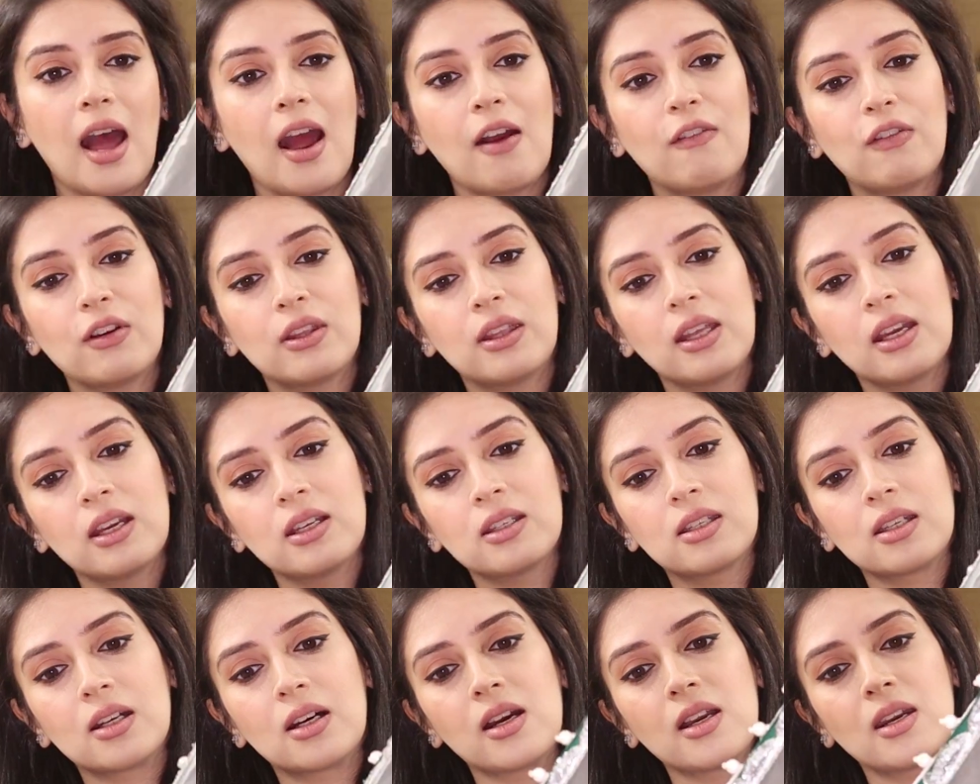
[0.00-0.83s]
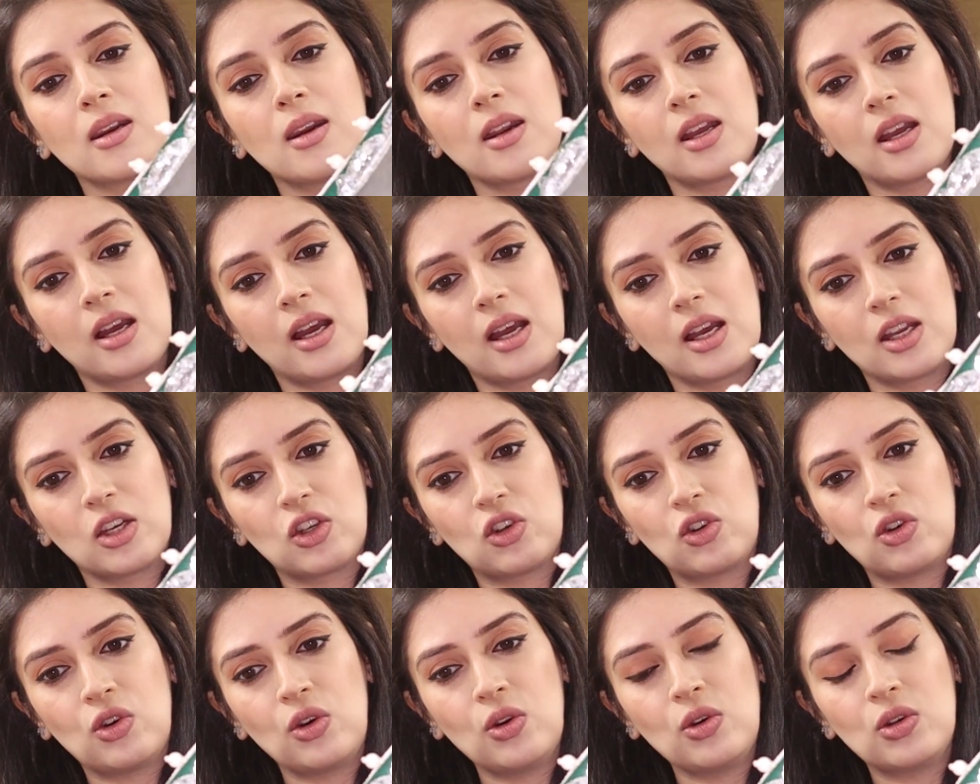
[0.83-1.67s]
everything done
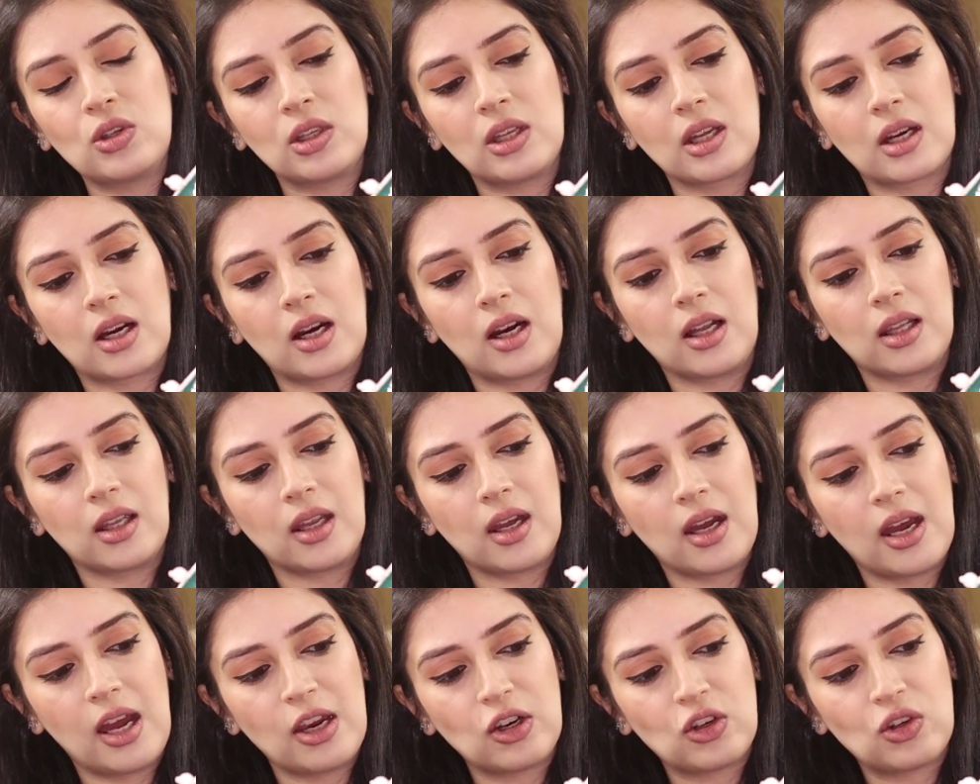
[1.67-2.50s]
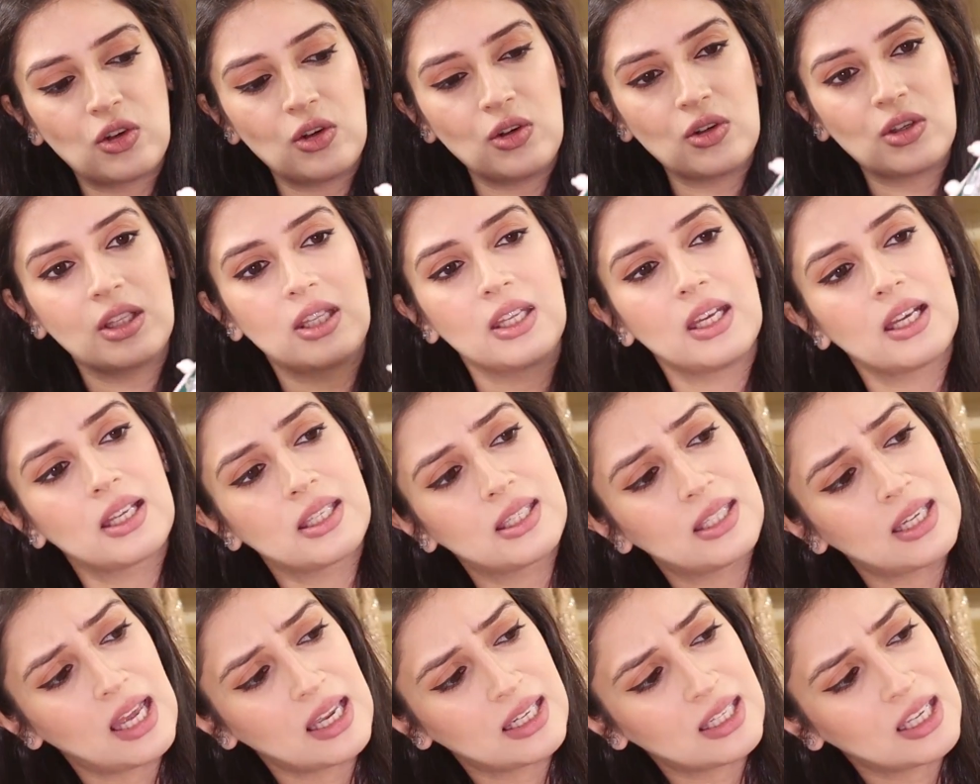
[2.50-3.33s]
true to the color and true to the
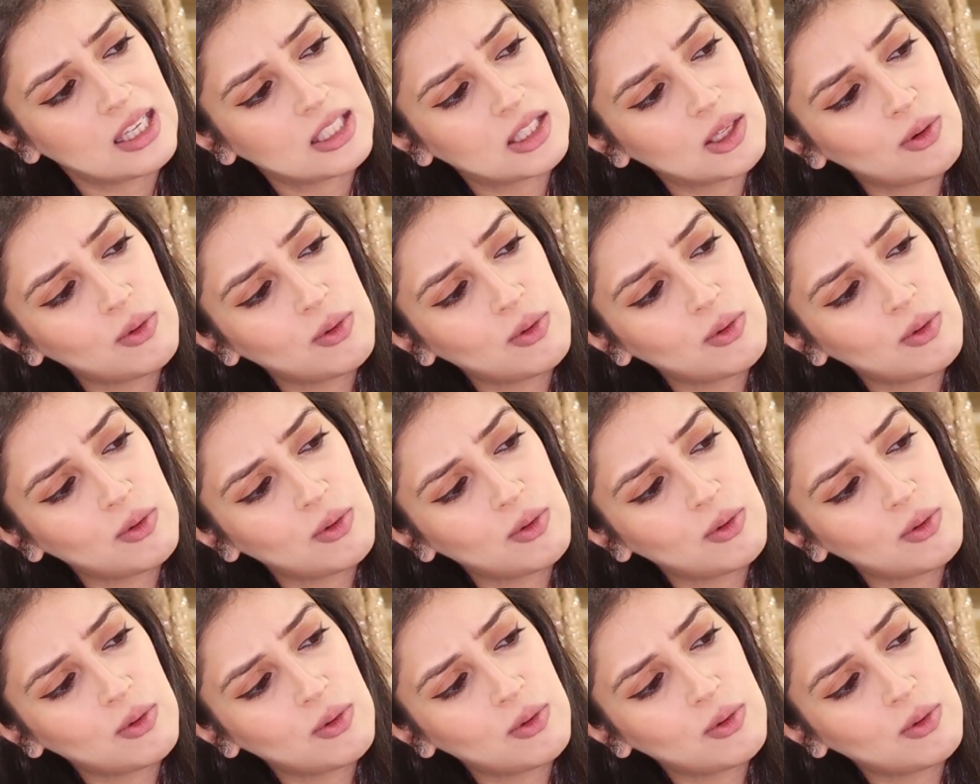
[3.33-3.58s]
aesthetic.